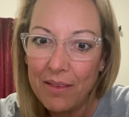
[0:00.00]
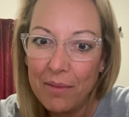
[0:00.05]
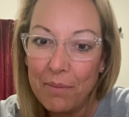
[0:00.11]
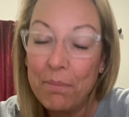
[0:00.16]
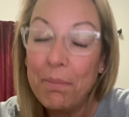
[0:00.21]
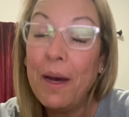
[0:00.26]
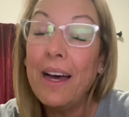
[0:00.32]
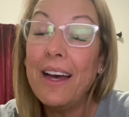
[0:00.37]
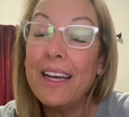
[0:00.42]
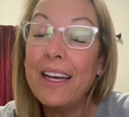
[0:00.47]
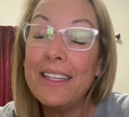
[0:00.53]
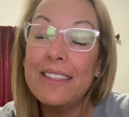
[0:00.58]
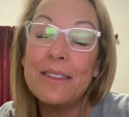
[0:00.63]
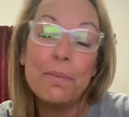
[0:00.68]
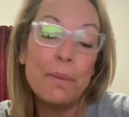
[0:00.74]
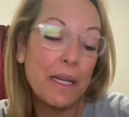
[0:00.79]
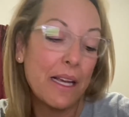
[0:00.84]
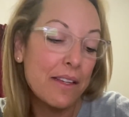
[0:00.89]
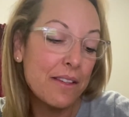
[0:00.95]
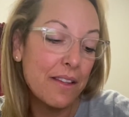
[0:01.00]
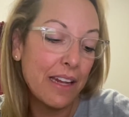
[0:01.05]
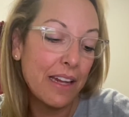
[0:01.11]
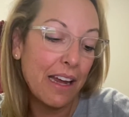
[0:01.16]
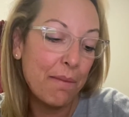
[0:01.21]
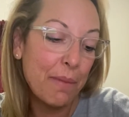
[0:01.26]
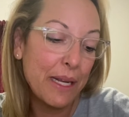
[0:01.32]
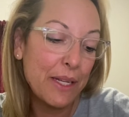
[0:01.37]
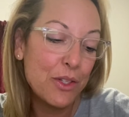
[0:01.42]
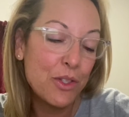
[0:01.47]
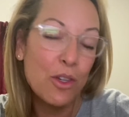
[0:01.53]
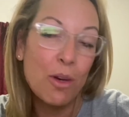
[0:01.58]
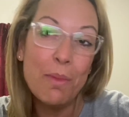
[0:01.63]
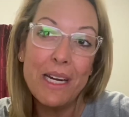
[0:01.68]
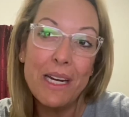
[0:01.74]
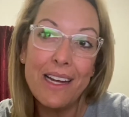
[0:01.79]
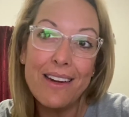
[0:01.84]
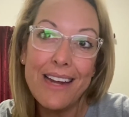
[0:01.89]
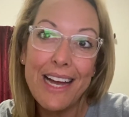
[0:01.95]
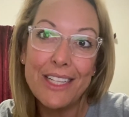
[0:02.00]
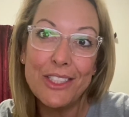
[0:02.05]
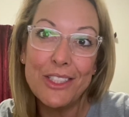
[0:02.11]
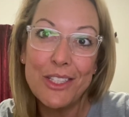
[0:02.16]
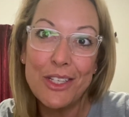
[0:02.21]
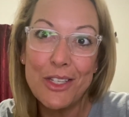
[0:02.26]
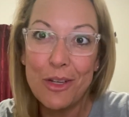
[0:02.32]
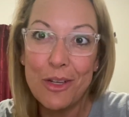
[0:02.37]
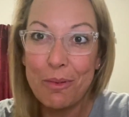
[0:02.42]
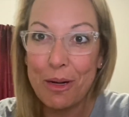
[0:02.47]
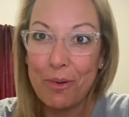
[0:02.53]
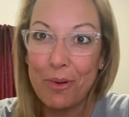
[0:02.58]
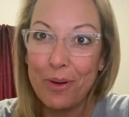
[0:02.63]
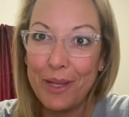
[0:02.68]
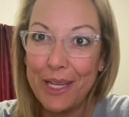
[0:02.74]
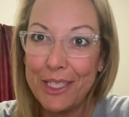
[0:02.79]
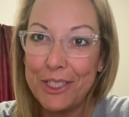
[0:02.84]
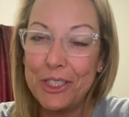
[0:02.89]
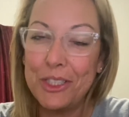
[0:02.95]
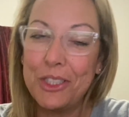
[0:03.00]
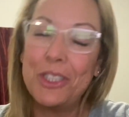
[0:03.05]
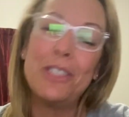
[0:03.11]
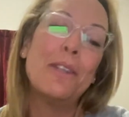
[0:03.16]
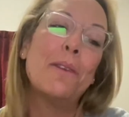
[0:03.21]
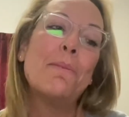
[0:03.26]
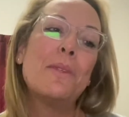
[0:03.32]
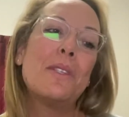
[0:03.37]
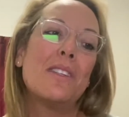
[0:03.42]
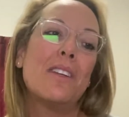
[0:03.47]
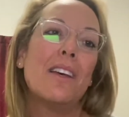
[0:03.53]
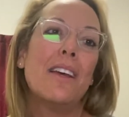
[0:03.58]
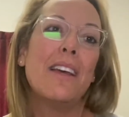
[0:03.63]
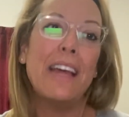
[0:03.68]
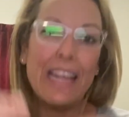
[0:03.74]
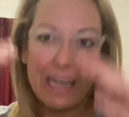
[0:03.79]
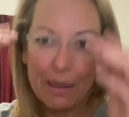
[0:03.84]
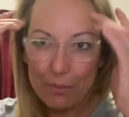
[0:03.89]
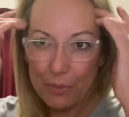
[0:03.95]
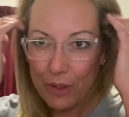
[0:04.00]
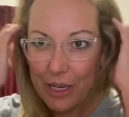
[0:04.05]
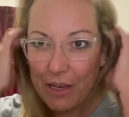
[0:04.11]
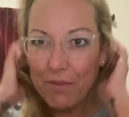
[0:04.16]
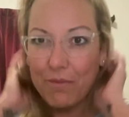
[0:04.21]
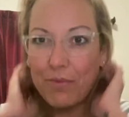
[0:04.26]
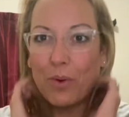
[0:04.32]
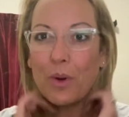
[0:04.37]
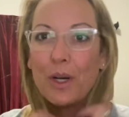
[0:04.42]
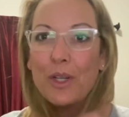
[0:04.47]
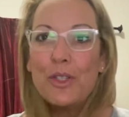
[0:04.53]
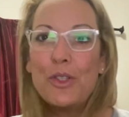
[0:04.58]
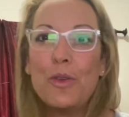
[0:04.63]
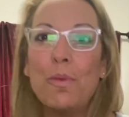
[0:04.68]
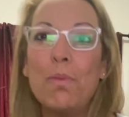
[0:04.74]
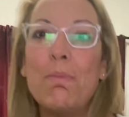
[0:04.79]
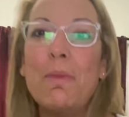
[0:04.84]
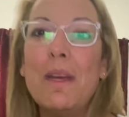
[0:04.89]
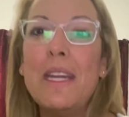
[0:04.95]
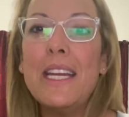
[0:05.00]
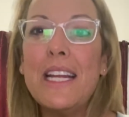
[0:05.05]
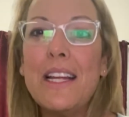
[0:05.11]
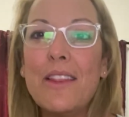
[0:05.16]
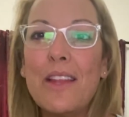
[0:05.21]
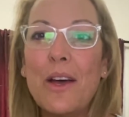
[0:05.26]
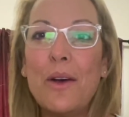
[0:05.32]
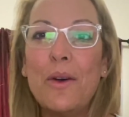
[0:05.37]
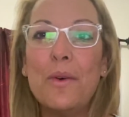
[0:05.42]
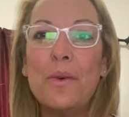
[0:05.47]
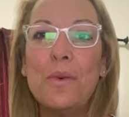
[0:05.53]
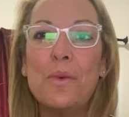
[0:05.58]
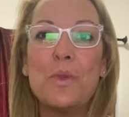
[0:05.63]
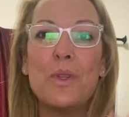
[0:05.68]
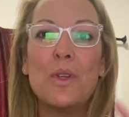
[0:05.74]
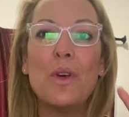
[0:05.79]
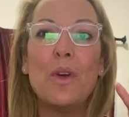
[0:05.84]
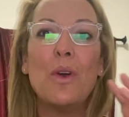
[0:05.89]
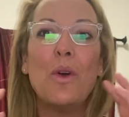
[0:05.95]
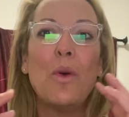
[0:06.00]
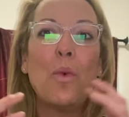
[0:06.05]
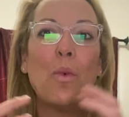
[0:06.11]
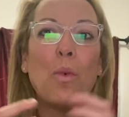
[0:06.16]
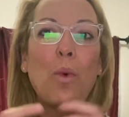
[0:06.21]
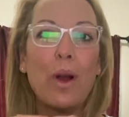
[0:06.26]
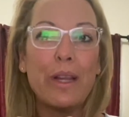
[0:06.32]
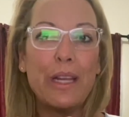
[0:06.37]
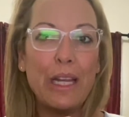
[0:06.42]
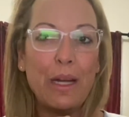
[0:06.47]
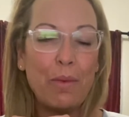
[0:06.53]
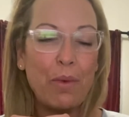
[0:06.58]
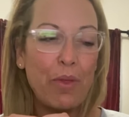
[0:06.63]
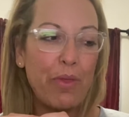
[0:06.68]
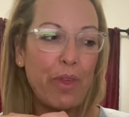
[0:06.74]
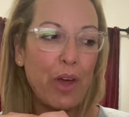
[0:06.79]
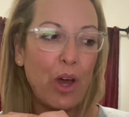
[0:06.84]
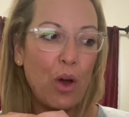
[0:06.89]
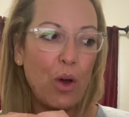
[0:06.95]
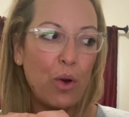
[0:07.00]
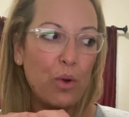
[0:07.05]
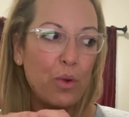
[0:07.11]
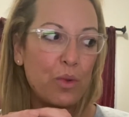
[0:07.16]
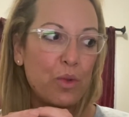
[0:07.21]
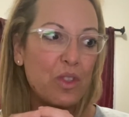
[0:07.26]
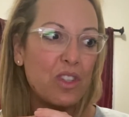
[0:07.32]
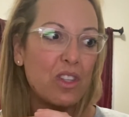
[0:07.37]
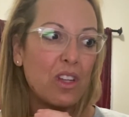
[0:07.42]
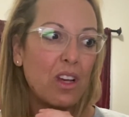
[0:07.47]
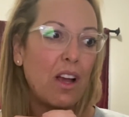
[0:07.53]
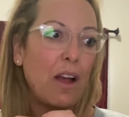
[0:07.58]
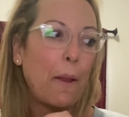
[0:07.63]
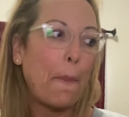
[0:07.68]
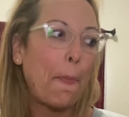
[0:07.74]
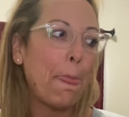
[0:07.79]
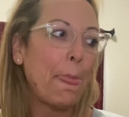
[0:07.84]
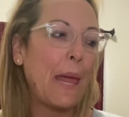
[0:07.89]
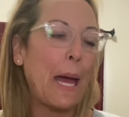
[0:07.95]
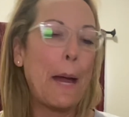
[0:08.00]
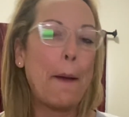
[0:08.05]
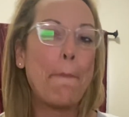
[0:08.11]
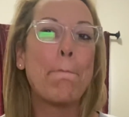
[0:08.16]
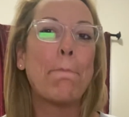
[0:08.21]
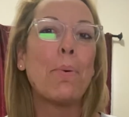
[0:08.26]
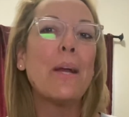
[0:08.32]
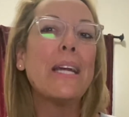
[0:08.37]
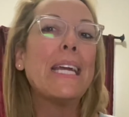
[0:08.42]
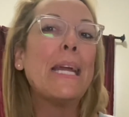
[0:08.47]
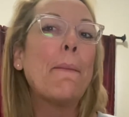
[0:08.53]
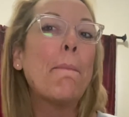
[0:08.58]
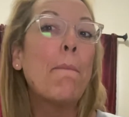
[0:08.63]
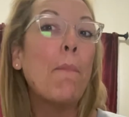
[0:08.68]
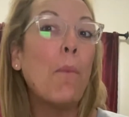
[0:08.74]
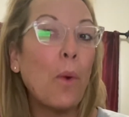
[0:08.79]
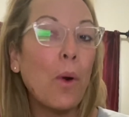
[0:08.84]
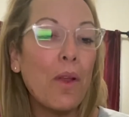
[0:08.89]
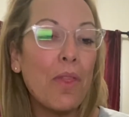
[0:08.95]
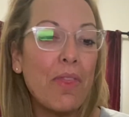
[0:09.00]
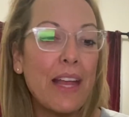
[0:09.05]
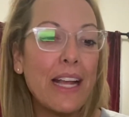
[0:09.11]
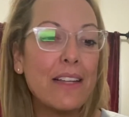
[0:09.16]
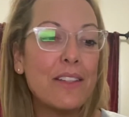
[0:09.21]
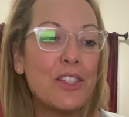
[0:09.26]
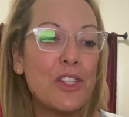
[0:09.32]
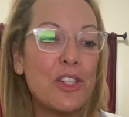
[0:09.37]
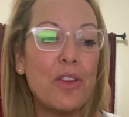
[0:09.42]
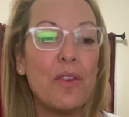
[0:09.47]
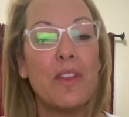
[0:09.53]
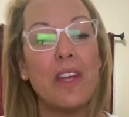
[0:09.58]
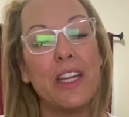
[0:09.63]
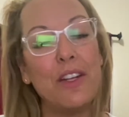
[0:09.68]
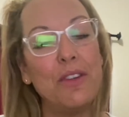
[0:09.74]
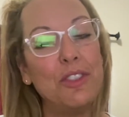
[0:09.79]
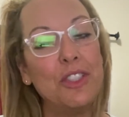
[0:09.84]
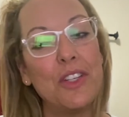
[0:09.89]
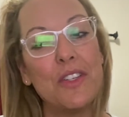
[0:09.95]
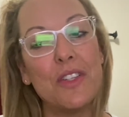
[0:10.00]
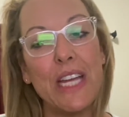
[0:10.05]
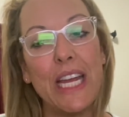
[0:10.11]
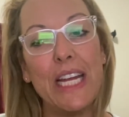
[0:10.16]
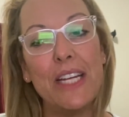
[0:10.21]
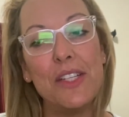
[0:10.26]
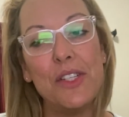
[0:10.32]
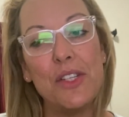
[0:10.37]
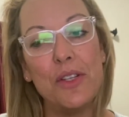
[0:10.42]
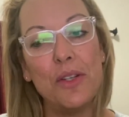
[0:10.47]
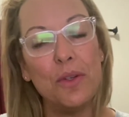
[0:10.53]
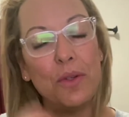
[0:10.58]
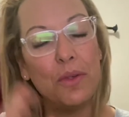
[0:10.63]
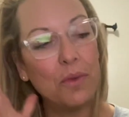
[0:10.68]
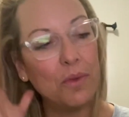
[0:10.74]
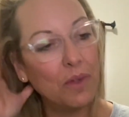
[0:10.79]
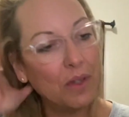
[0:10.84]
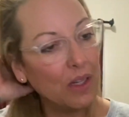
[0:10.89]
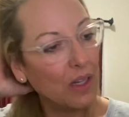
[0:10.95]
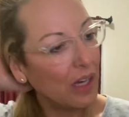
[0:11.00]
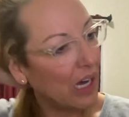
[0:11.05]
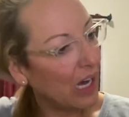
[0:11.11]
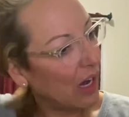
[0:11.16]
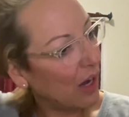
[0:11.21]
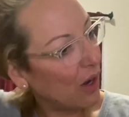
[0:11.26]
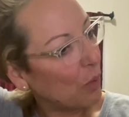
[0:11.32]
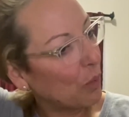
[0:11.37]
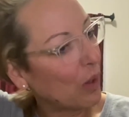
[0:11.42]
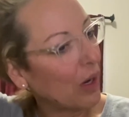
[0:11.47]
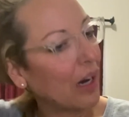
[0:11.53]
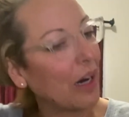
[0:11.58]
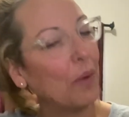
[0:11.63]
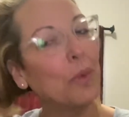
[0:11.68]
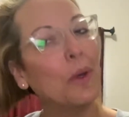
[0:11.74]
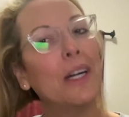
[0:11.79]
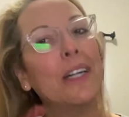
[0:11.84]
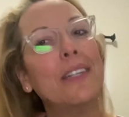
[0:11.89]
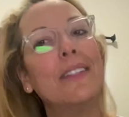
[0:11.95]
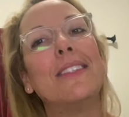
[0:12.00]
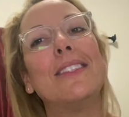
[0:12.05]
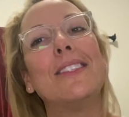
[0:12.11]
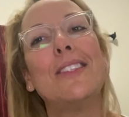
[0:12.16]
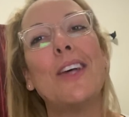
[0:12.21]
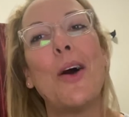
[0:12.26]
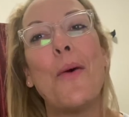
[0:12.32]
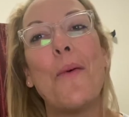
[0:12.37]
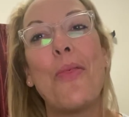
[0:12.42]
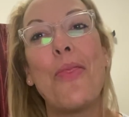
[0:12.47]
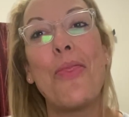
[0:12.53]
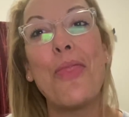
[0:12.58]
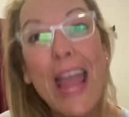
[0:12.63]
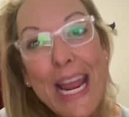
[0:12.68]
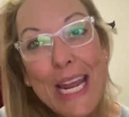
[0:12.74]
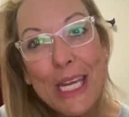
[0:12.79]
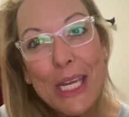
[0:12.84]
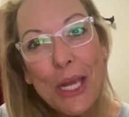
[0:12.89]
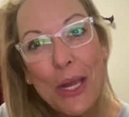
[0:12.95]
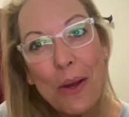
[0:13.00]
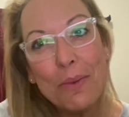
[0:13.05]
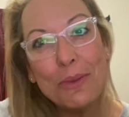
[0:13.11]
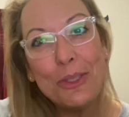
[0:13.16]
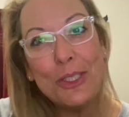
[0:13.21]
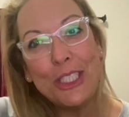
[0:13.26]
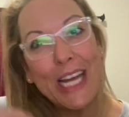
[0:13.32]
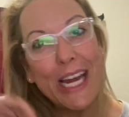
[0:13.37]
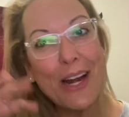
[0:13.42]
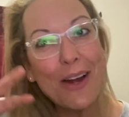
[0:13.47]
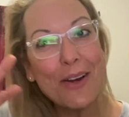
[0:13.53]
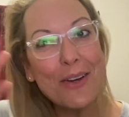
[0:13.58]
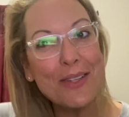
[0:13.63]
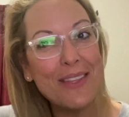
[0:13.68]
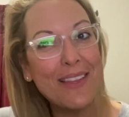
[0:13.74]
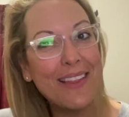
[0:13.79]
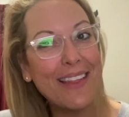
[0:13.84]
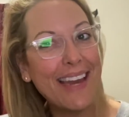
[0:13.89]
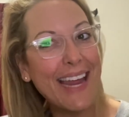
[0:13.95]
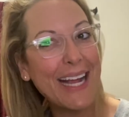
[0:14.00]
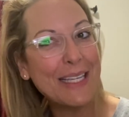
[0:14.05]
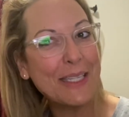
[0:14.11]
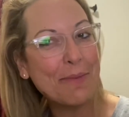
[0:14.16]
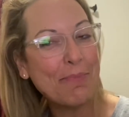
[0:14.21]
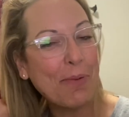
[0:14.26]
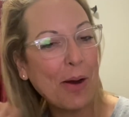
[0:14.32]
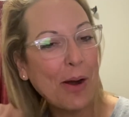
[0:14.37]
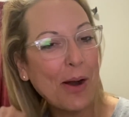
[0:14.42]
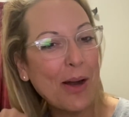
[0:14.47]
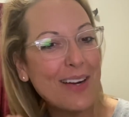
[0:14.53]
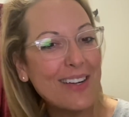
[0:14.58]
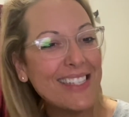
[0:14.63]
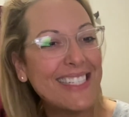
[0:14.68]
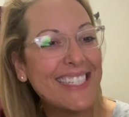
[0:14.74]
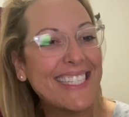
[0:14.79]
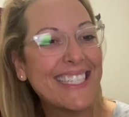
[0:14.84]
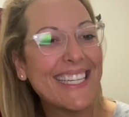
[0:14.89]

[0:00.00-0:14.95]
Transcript: But because of that, I've made so many connections, so many relationships, and I'm looking forward to mending those, working with those, bringing more things to you that you just can't do where I was. So thank you. Cheers to the next part.